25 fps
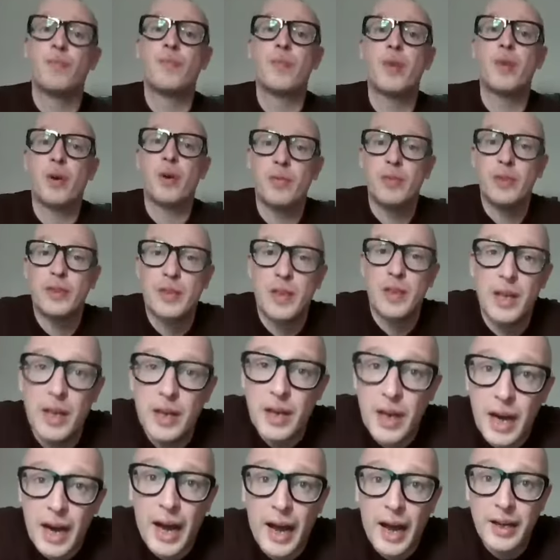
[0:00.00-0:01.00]
obviously,
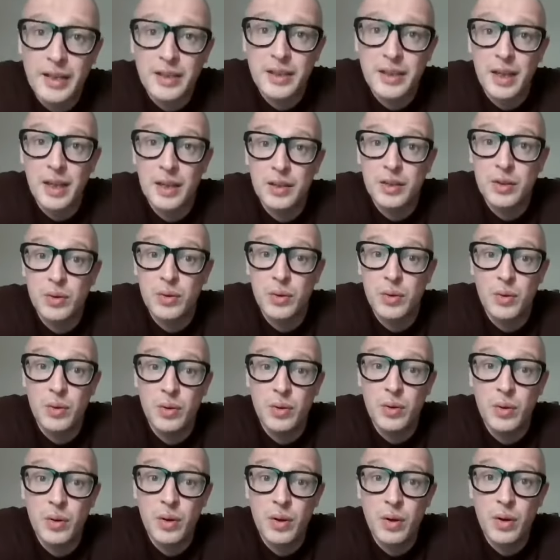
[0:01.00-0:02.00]
access to
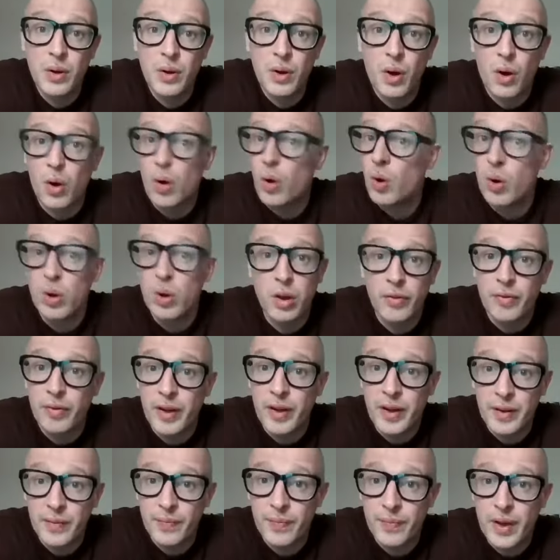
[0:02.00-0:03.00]
all of
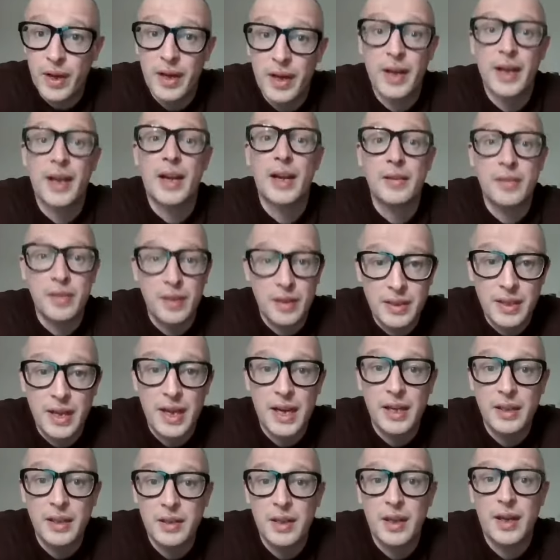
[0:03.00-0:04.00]
it, and I get to
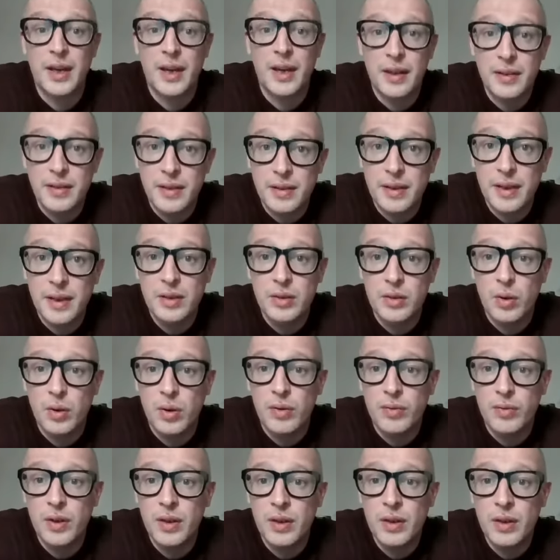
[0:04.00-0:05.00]
taste
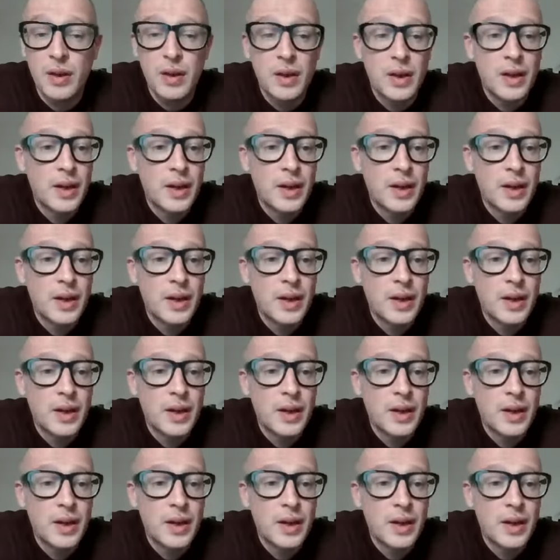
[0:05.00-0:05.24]
often.